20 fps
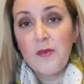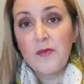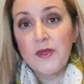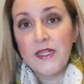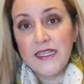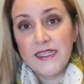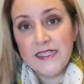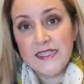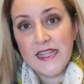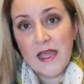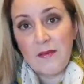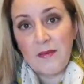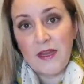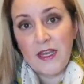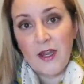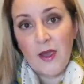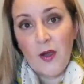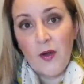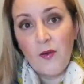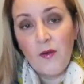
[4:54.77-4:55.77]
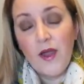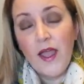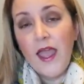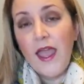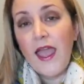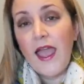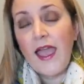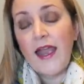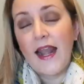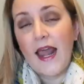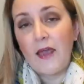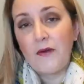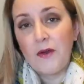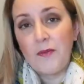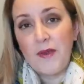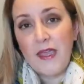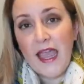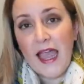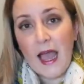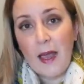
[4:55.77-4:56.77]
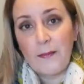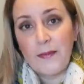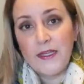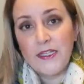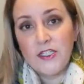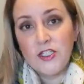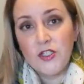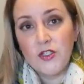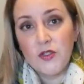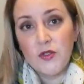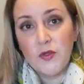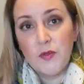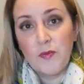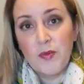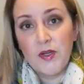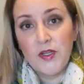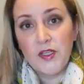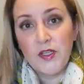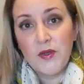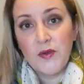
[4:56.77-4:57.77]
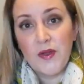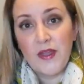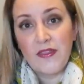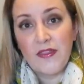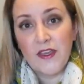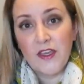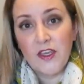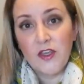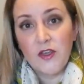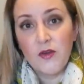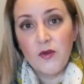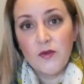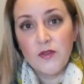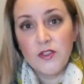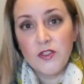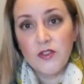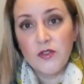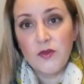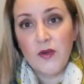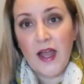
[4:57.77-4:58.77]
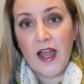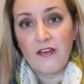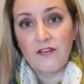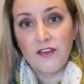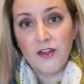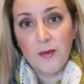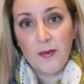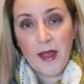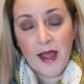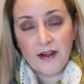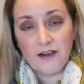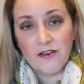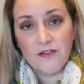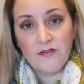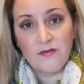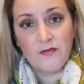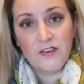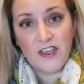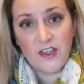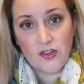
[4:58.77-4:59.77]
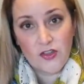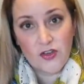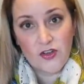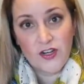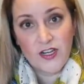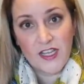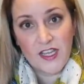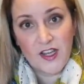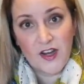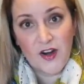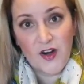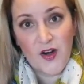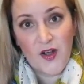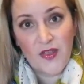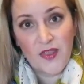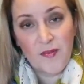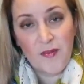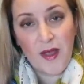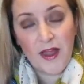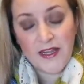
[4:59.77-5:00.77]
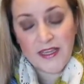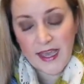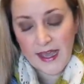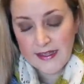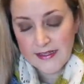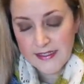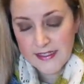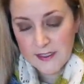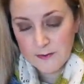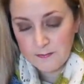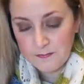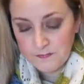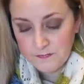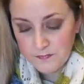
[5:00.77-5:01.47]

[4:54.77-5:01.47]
please let me know, and I would be happy to put you in the queue to have your pattern featured here on the podcast.